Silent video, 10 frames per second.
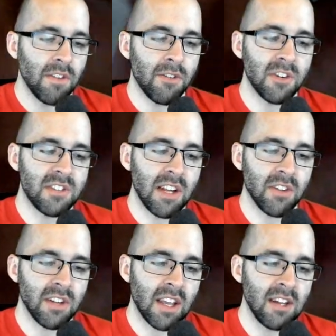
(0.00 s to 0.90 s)
First
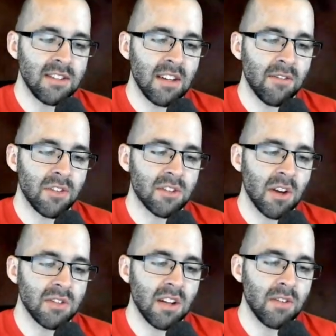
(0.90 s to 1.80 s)
angle again is inverse
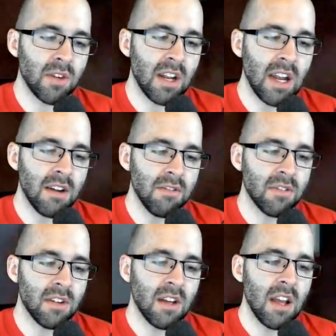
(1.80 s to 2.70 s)
cosine of
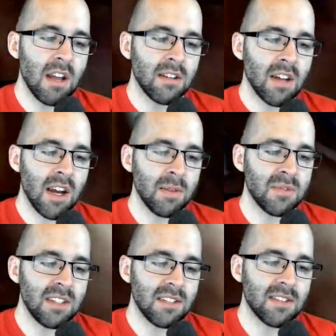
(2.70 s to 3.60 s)
1/2
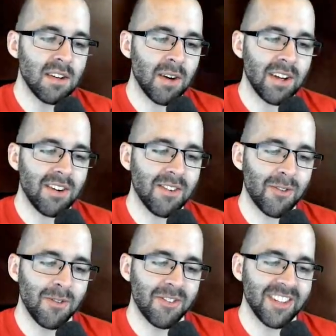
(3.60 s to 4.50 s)
times the, oh, I don't have
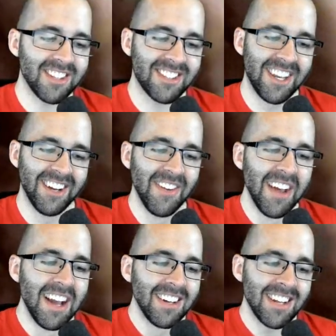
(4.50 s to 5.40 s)
room for this,
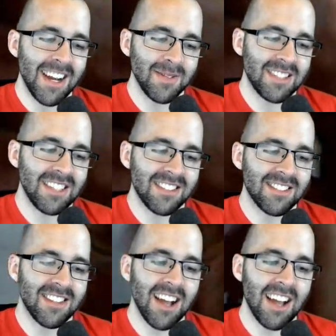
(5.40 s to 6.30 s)
times the
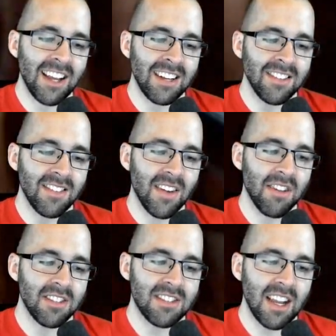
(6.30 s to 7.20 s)
sine
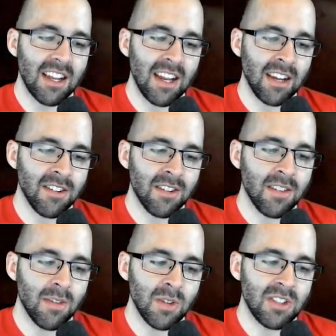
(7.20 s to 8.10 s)
of the second
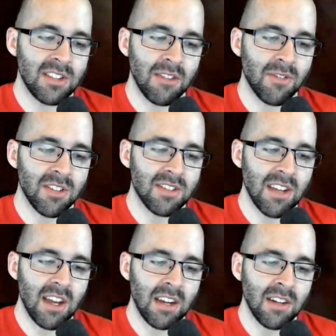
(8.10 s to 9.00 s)
angle, which is inverse
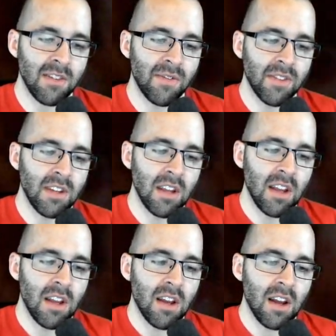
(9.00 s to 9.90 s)
sine
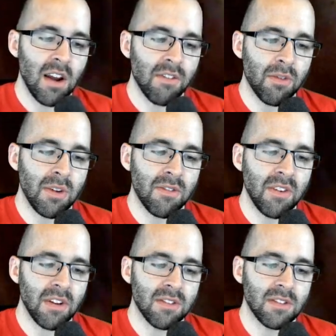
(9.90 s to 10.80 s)
of
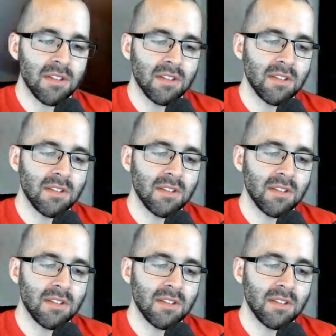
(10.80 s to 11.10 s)
3/5.